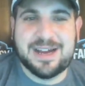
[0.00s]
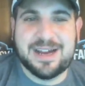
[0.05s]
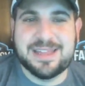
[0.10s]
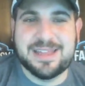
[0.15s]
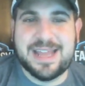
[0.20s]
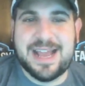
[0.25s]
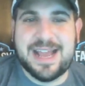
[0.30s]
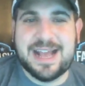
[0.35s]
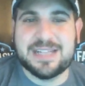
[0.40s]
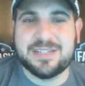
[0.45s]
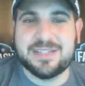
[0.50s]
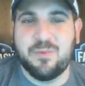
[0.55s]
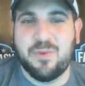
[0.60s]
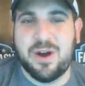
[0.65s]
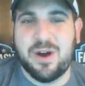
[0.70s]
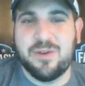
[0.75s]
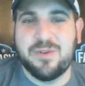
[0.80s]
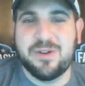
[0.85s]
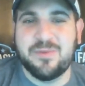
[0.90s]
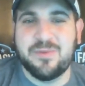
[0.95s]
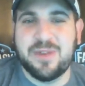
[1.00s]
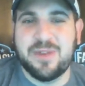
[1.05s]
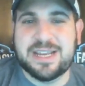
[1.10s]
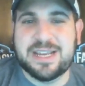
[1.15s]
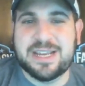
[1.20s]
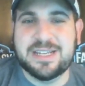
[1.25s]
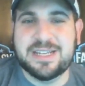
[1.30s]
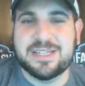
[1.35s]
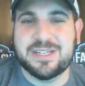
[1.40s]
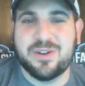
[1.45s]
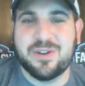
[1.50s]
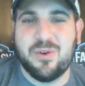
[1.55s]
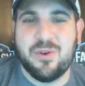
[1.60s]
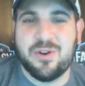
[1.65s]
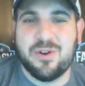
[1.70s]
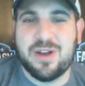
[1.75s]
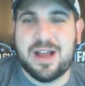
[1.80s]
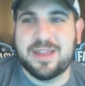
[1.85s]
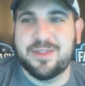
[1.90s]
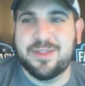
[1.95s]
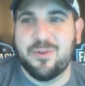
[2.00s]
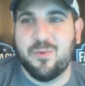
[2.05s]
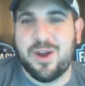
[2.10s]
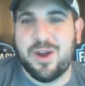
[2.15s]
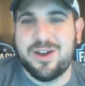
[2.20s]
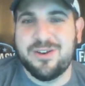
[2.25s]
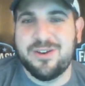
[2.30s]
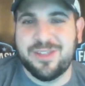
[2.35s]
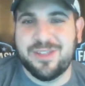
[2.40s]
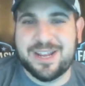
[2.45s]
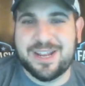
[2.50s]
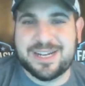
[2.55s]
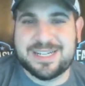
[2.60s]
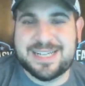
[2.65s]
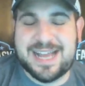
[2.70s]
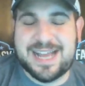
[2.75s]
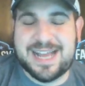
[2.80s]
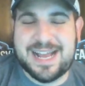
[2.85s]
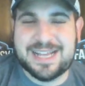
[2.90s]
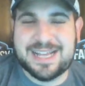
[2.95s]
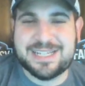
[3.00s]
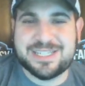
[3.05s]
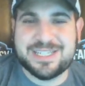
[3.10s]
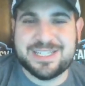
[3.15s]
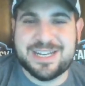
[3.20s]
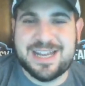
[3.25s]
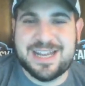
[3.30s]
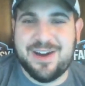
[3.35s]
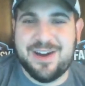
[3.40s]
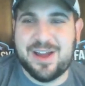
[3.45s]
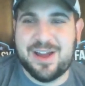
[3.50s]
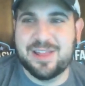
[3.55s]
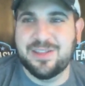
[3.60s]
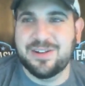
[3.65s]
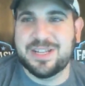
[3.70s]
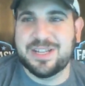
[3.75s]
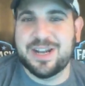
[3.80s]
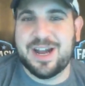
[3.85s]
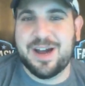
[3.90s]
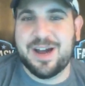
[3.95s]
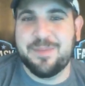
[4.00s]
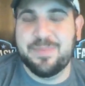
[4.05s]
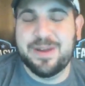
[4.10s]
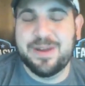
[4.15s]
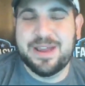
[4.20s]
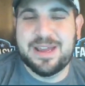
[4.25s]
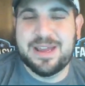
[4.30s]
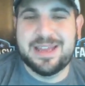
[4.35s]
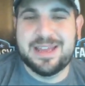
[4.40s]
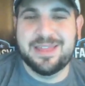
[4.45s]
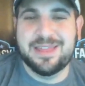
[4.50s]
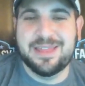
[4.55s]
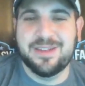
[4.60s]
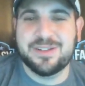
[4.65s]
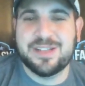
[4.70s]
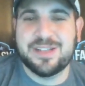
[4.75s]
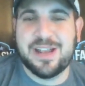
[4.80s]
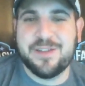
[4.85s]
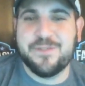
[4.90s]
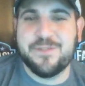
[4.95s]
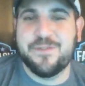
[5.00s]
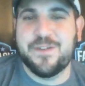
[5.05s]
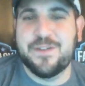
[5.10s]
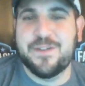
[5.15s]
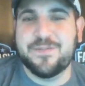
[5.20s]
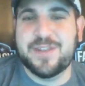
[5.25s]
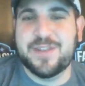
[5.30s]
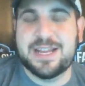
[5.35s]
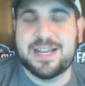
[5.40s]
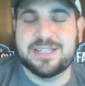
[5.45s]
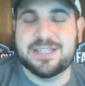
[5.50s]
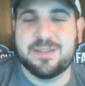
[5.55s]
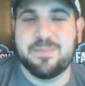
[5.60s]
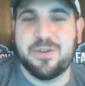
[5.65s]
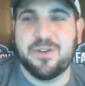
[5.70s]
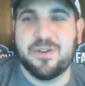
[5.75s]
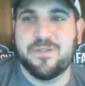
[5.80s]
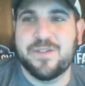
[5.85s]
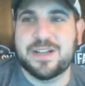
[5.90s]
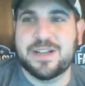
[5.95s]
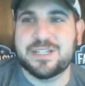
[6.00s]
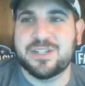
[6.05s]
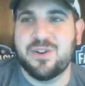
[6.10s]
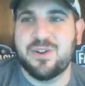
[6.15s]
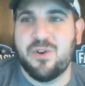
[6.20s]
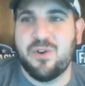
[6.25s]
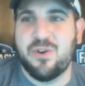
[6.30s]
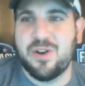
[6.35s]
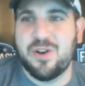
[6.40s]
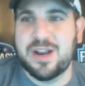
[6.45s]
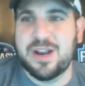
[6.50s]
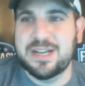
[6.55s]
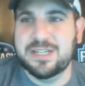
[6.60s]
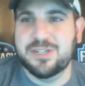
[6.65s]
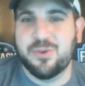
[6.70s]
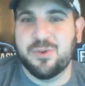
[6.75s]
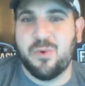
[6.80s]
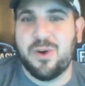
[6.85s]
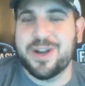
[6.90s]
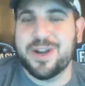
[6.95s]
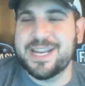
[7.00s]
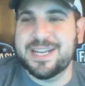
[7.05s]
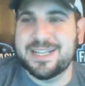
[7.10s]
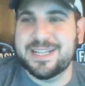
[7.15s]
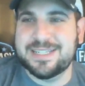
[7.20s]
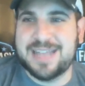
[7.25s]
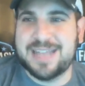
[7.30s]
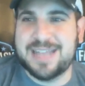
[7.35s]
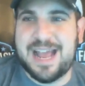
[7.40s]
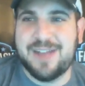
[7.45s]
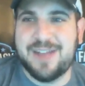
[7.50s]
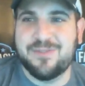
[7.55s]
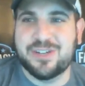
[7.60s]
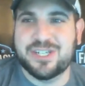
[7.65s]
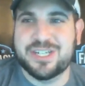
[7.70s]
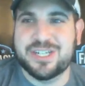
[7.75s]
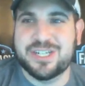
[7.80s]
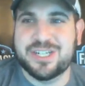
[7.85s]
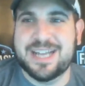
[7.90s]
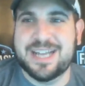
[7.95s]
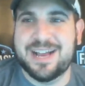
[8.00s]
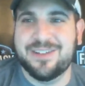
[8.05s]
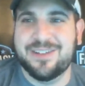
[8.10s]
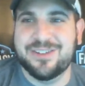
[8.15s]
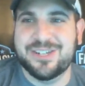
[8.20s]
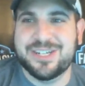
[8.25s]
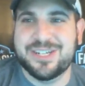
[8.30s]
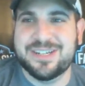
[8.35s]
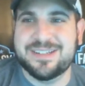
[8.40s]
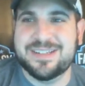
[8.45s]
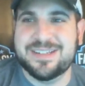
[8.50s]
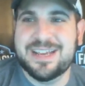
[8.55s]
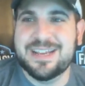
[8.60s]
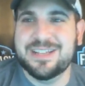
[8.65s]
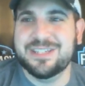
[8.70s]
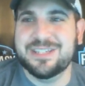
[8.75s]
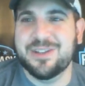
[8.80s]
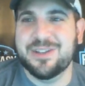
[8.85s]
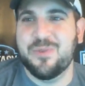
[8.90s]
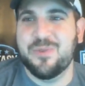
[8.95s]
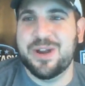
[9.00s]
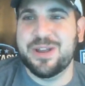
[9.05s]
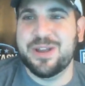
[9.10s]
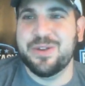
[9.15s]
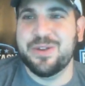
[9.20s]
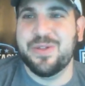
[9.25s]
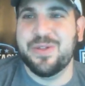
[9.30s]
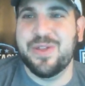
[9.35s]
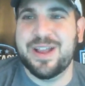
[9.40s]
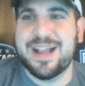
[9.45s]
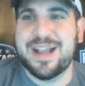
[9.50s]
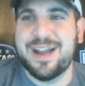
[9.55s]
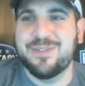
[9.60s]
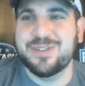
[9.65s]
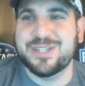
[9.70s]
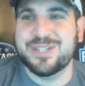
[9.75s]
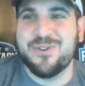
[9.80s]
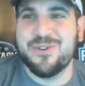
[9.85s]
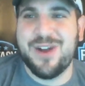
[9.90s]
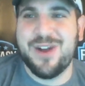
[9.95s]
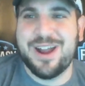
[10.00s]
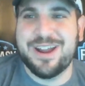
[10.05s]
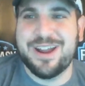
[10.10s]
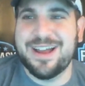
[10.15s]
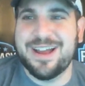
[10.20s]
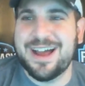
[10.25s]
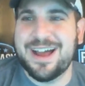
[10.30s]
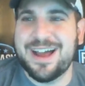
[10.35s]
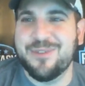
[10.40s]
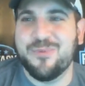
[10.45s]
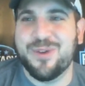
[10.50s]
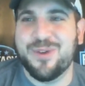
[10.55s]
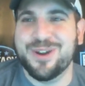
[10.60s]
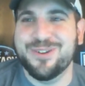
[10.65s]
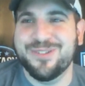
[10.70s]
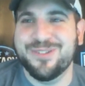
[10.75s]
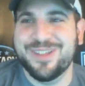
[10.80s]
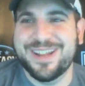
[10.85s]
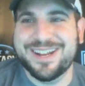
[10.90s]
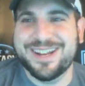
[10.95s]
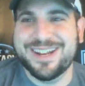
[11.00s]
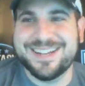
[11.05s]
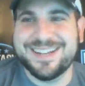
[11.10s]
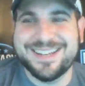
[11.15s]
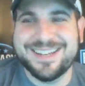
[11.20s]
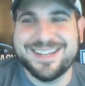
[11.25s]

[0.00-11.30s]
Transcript: They ask, what would Ricky score on the Wonderlic test? Now, I looked it up. It looks like 50 is a perfect score and 20 is average intelligence. So what do you think I would score on a Wonderlic?